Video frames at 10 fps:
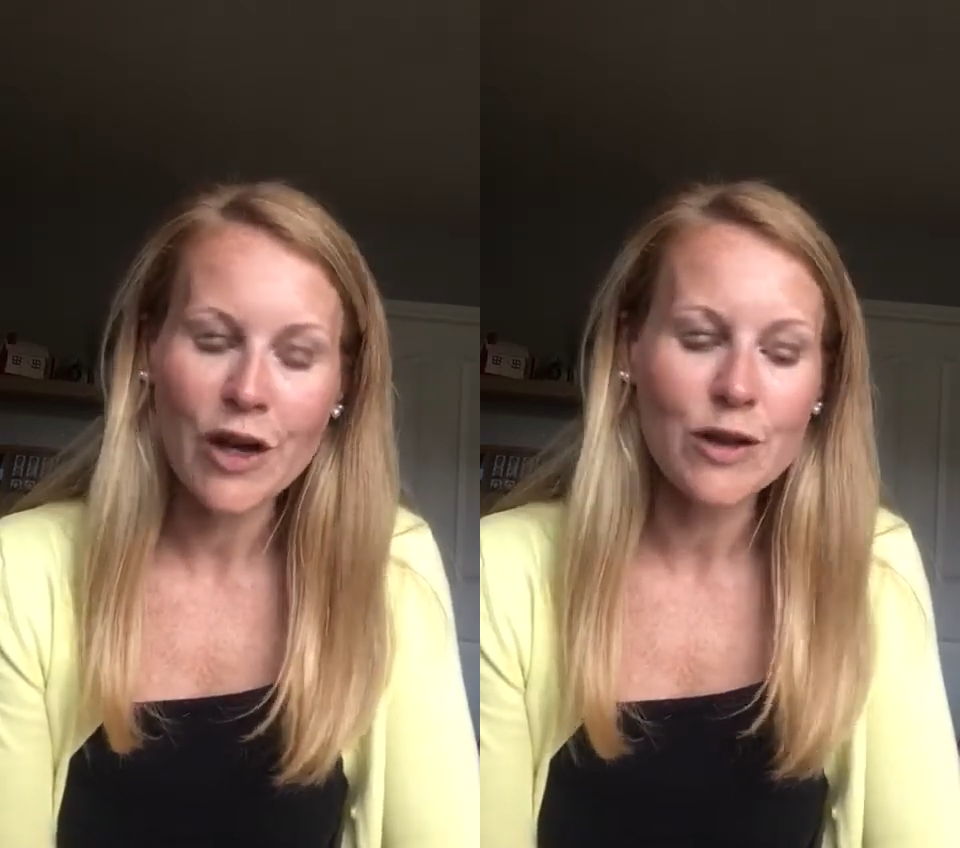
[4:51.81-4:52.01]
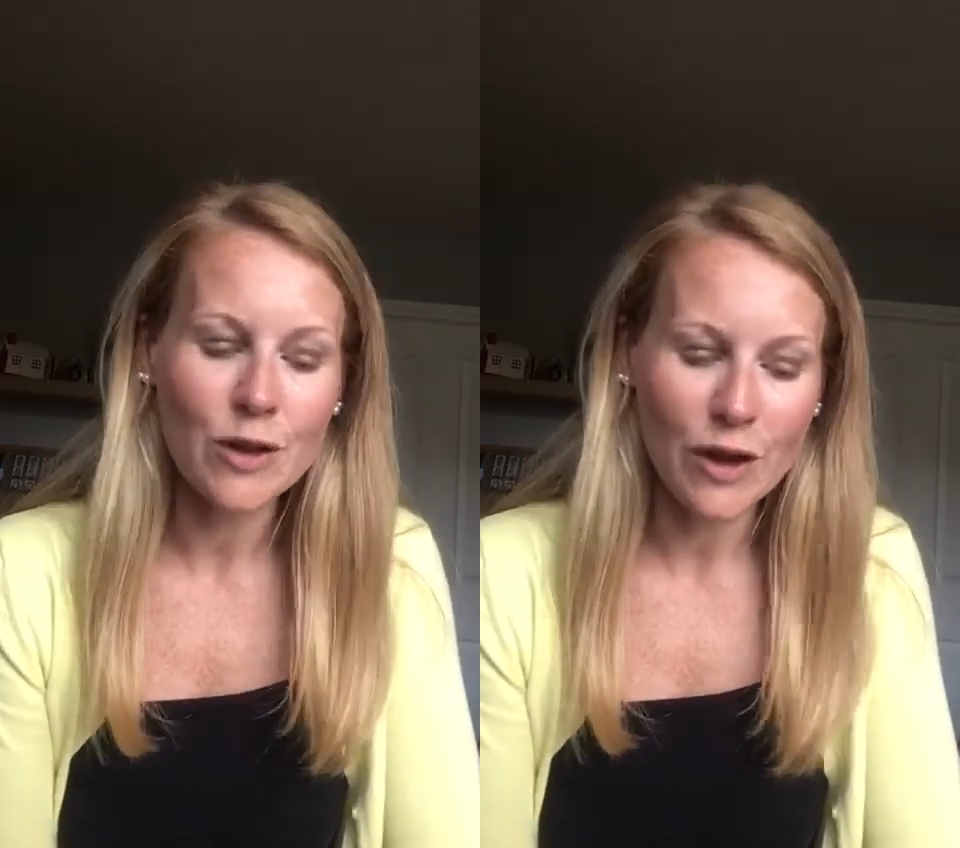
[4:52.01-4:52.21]

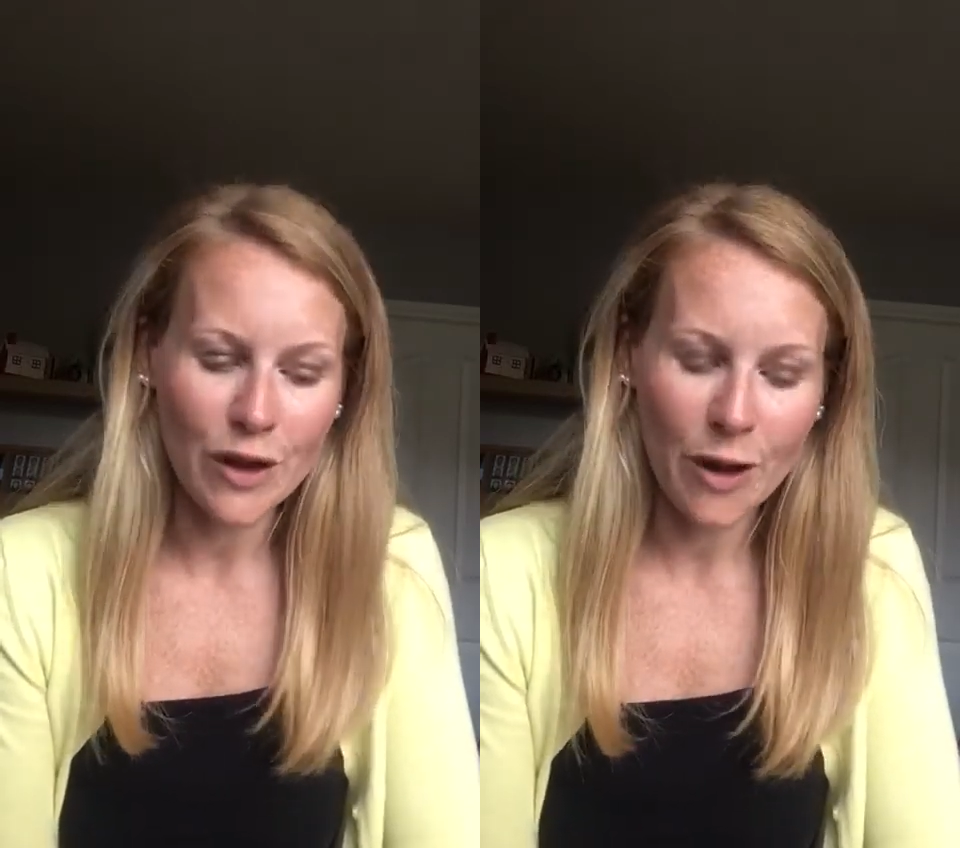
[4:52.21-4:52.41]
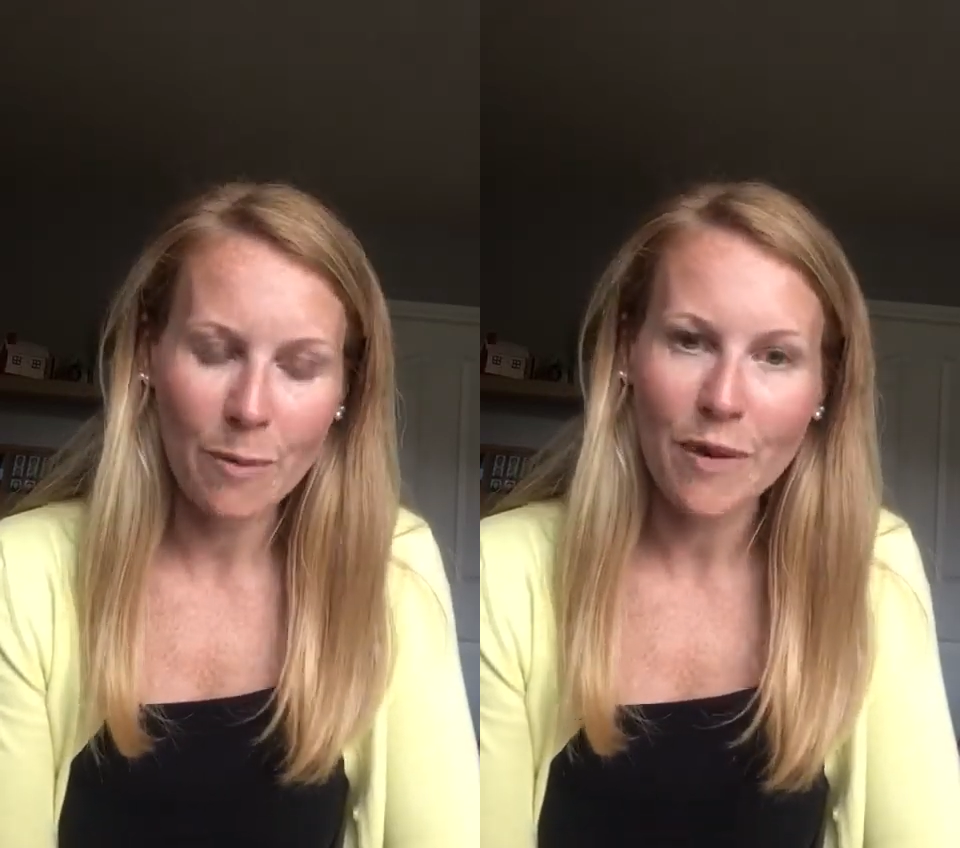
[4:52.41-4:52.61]
so the
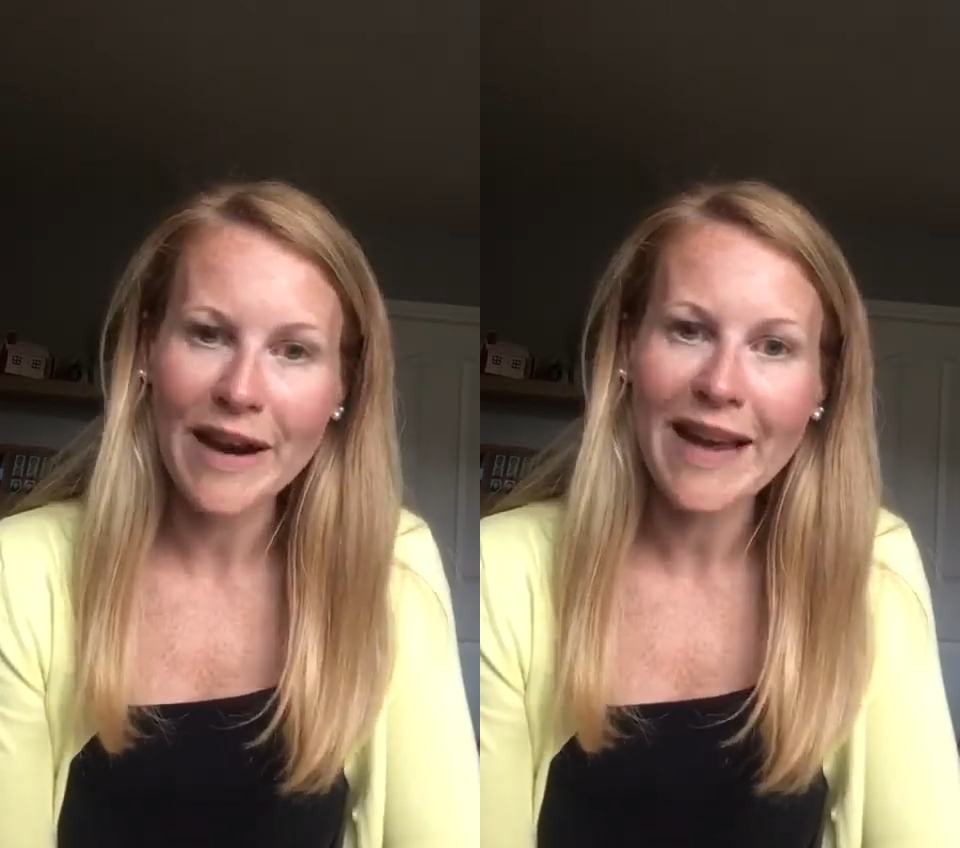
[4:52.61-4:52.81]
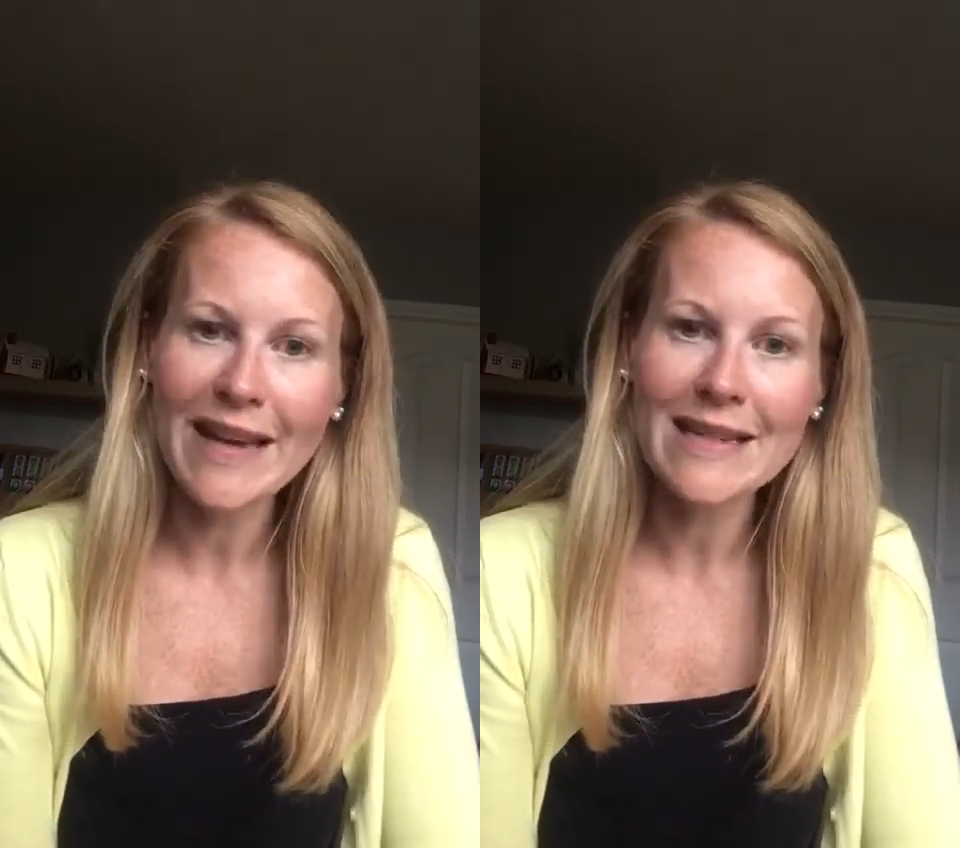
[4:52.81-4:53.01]
number
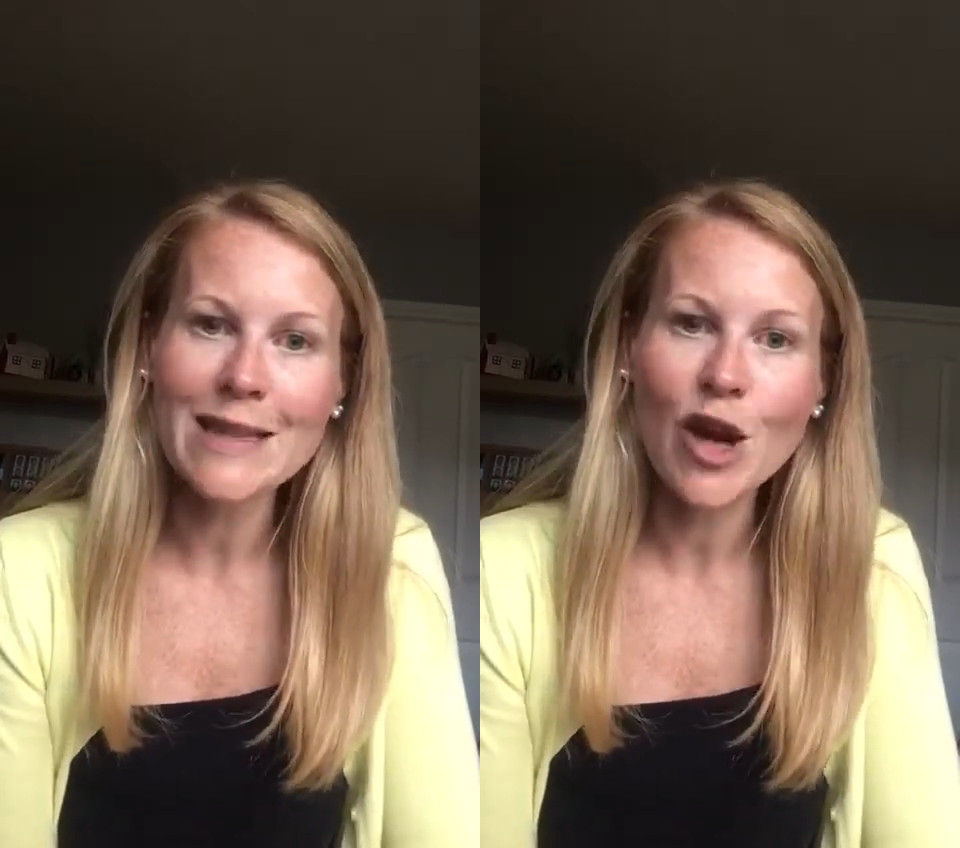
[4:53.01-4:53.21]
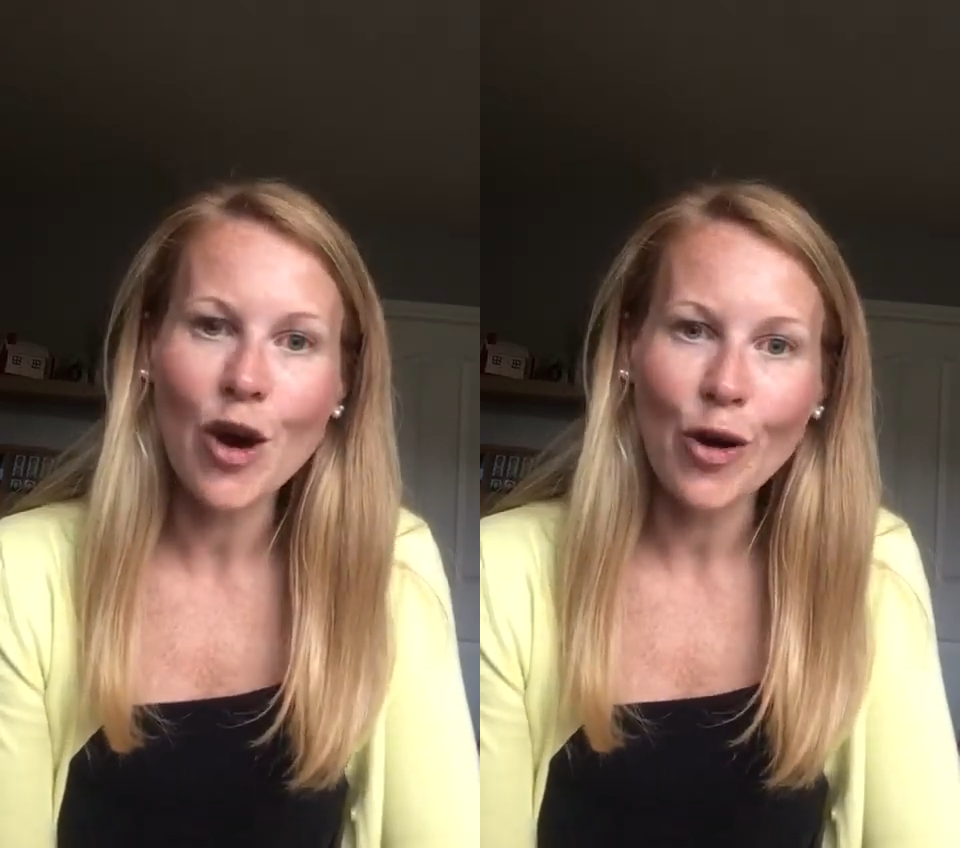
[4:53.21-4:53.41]

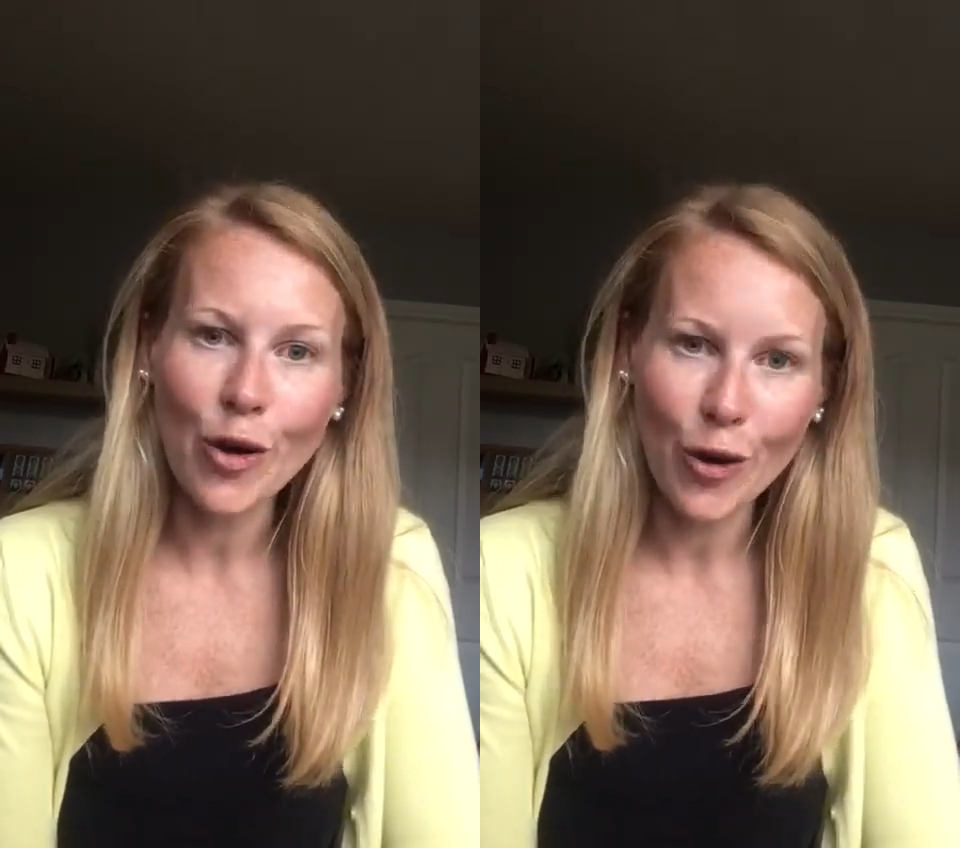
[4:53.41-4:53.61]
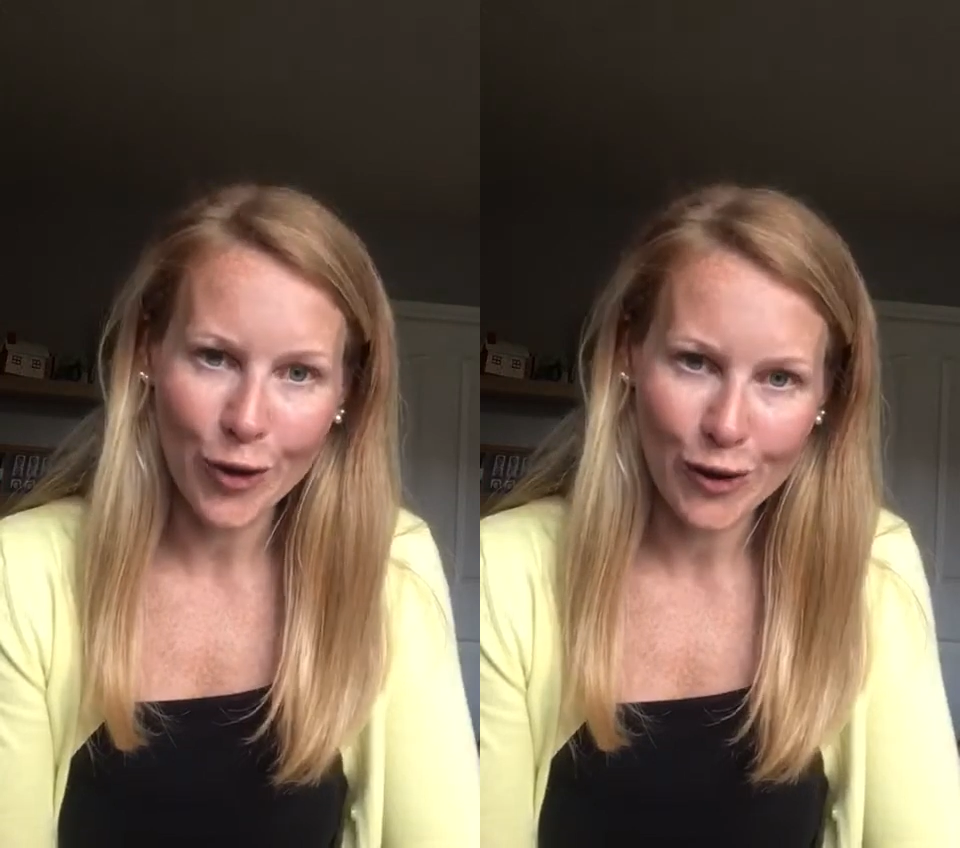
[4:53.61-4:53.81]
is
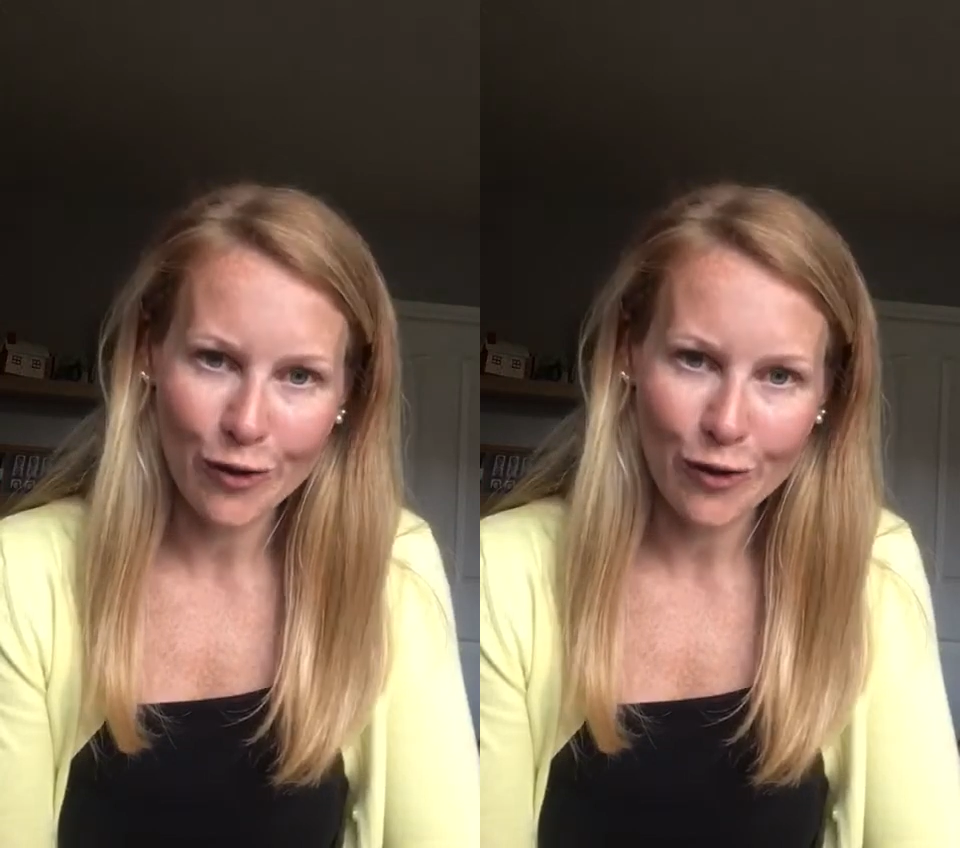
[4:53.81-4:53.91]
odd.